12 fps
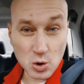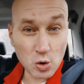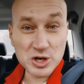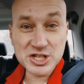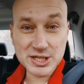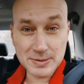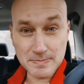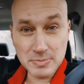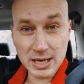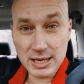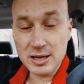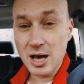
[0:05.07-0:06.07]
or
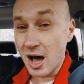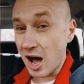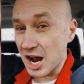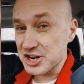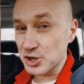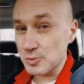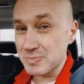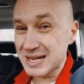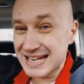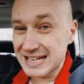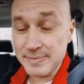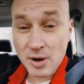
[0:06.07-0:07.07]
submit on your
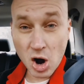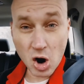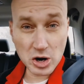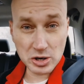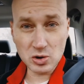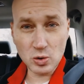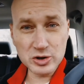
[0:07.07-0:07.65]
Medium article.